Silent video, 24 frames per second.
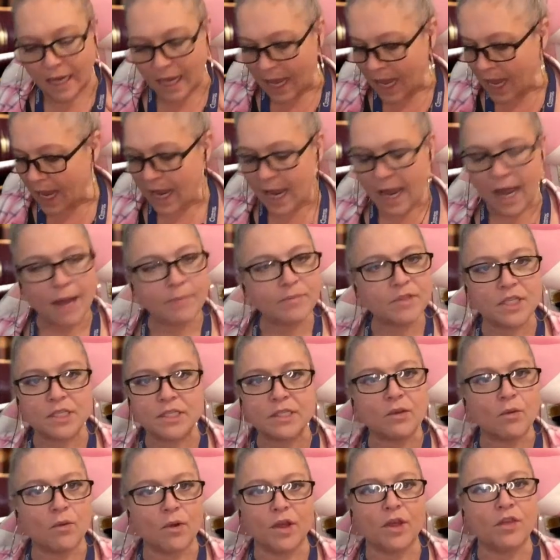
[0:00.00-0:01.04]
I'm just
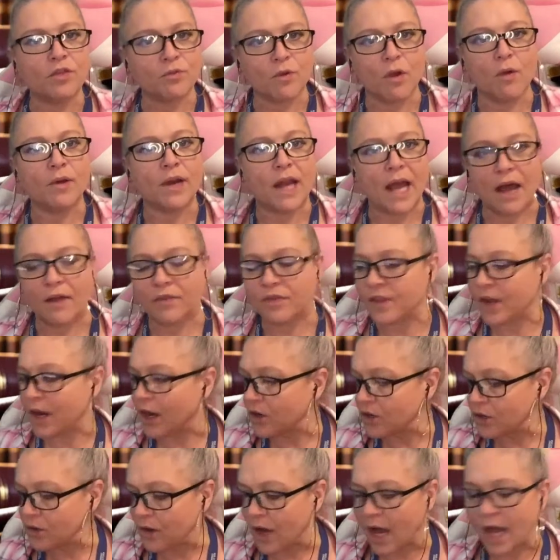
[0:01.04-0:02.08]
going to throw it out there.
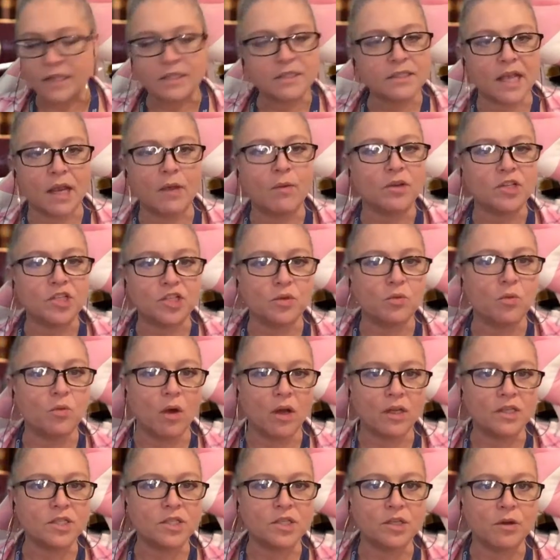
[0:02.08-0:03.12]
You guys say what you
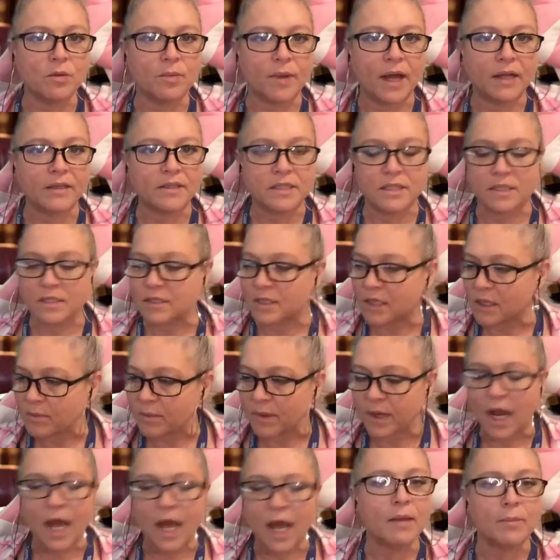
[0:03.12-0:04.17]
want to about Disney, but
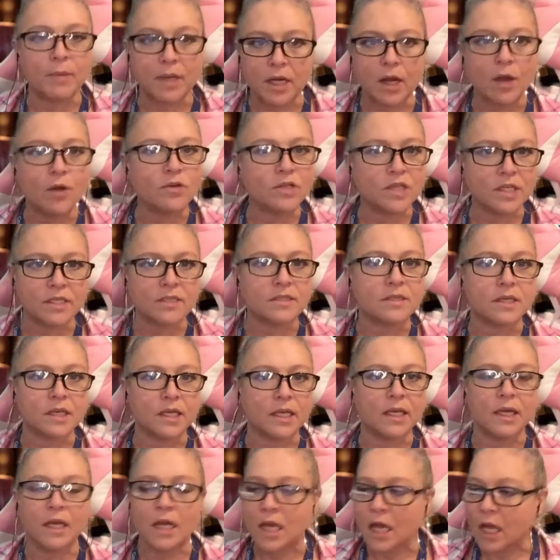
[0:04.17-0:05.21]
I am a no
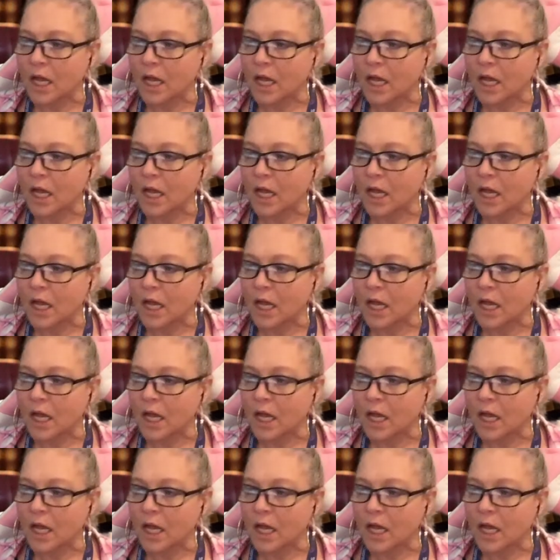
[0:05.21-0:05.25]
Disney.